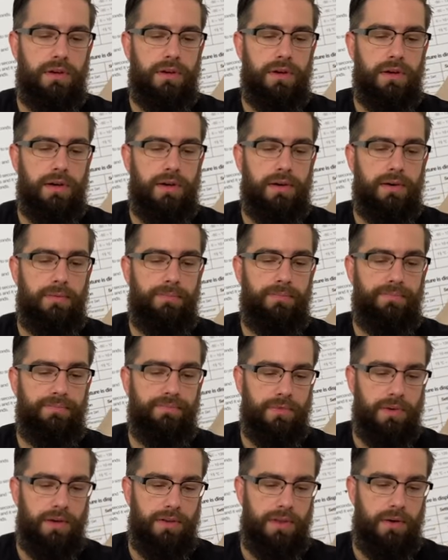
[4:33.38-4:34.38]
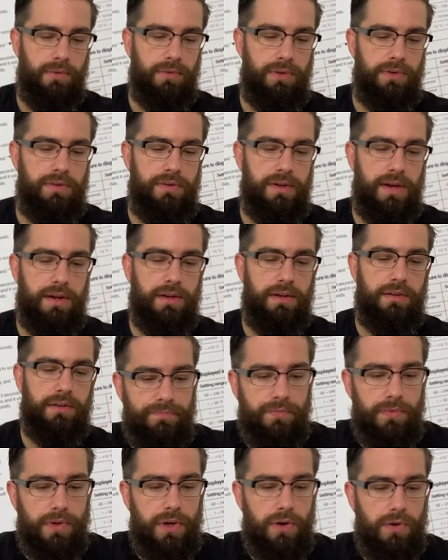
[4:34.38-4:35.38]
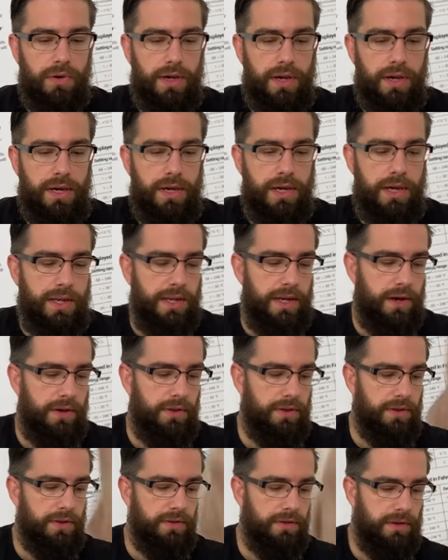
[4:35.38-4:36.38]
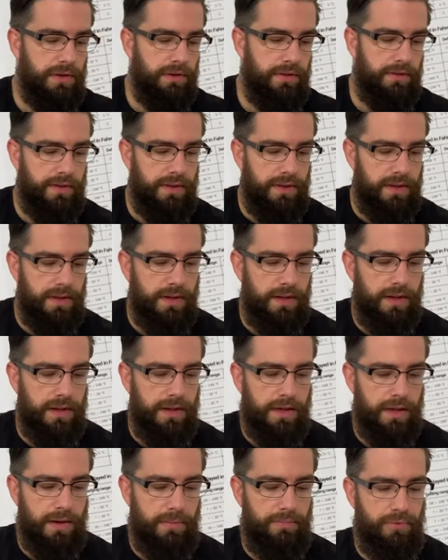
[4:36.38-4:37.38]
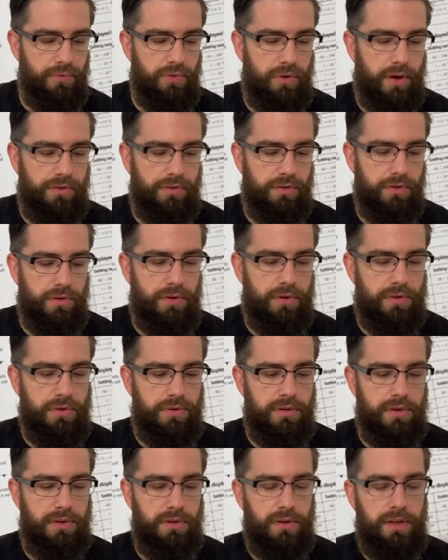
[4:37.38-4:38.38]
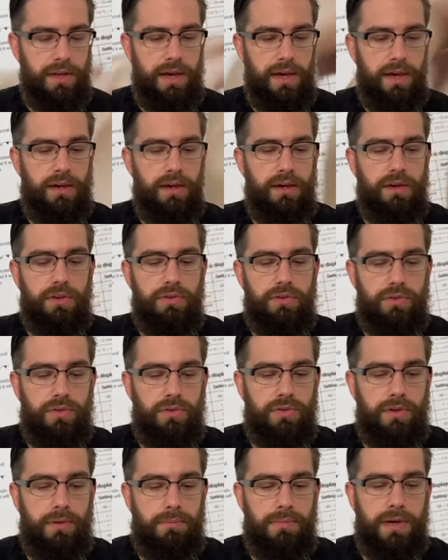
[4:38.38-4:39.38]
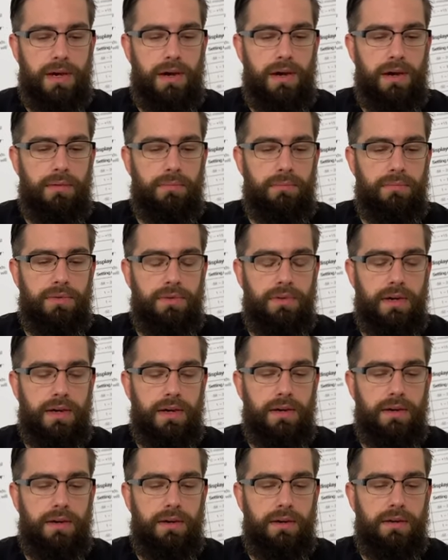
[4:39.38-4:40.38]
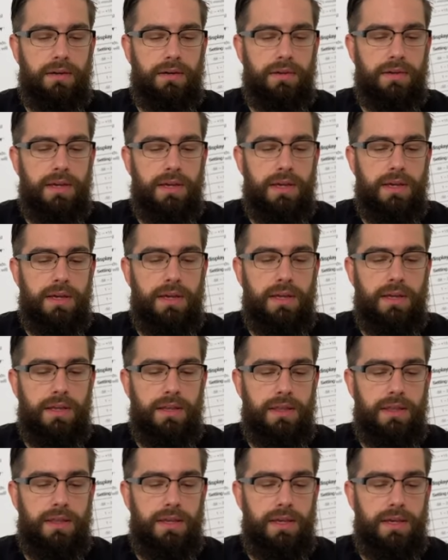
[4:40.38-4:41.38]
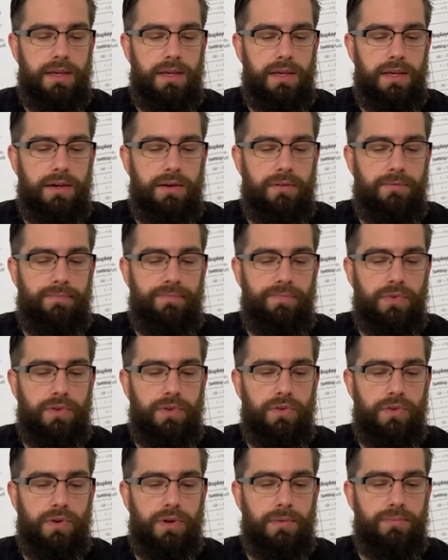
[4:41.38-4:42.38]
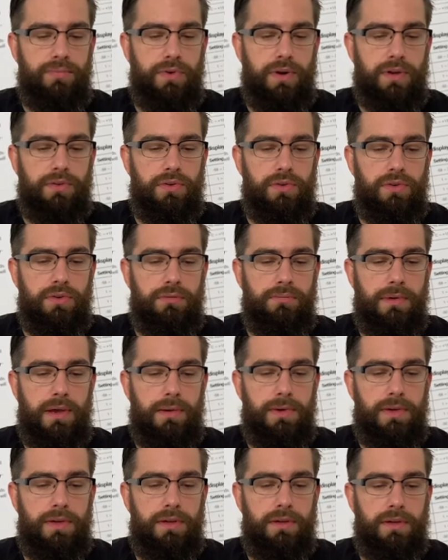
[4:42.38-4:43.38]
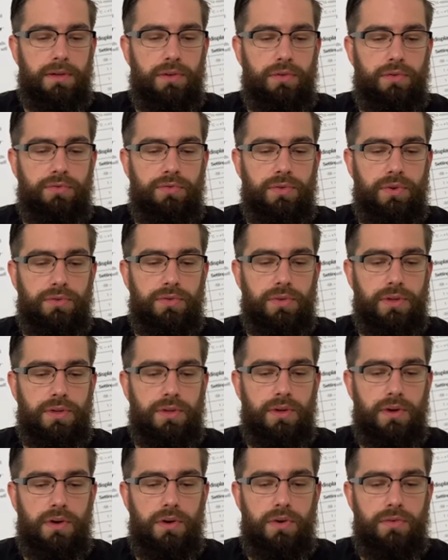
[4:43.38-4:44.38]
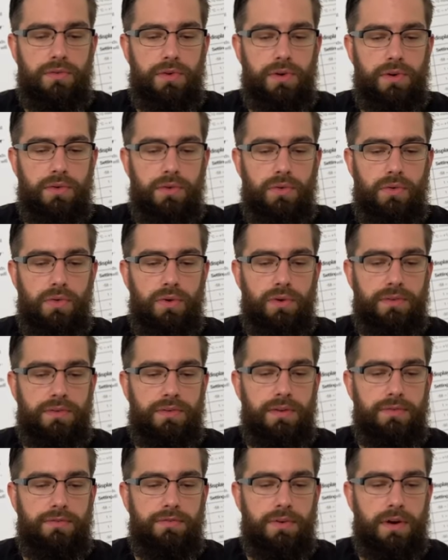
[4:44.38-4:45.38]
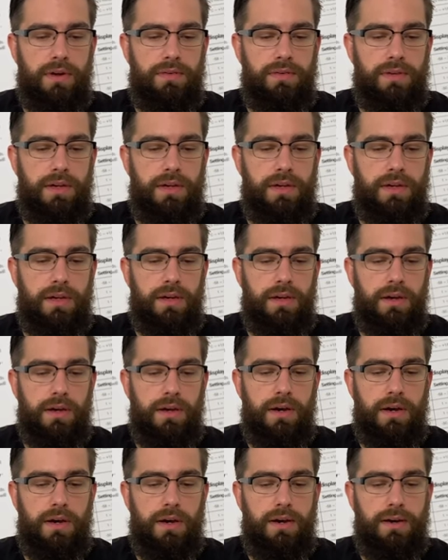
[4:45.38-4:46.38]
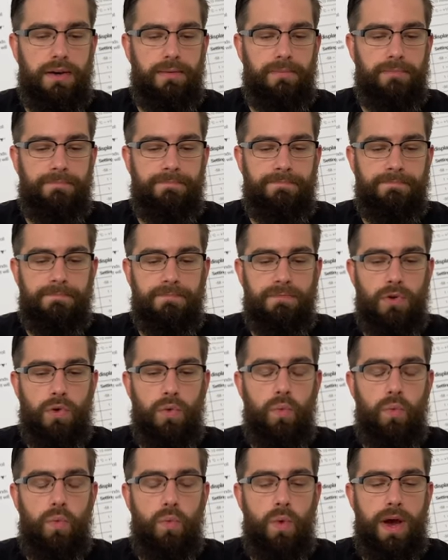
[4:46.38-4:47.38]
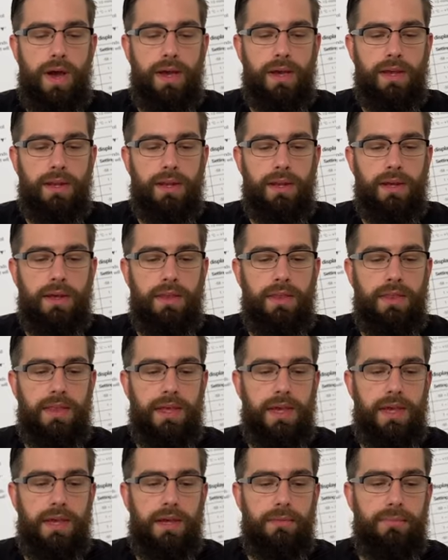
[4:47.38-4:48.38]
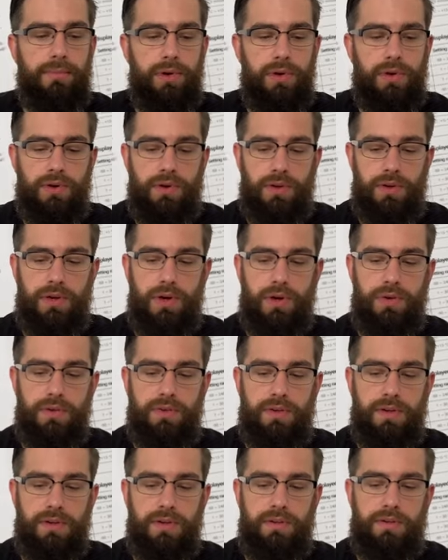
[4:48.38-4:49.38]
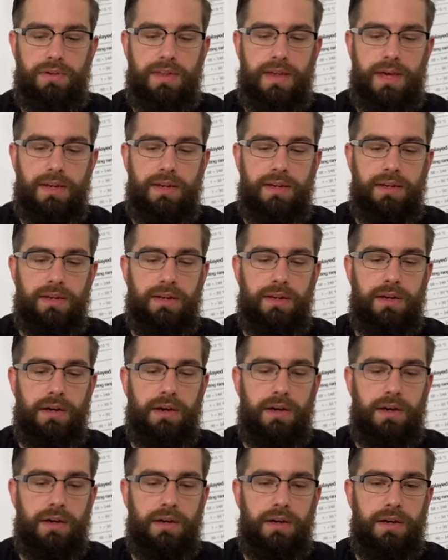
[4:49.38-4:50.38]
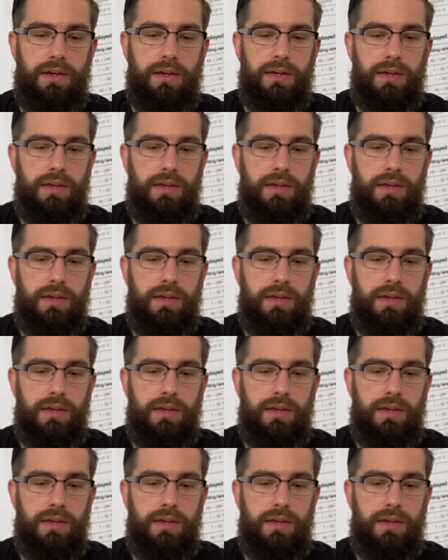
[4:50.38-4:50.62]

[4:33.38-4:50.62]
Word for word: um, that we set it. Okay, and now this is the compressor delay. So sometimes uh, the your compressor is maybe a little frozen over or it's defrosting. Um, when the Inkbird notices that it uh,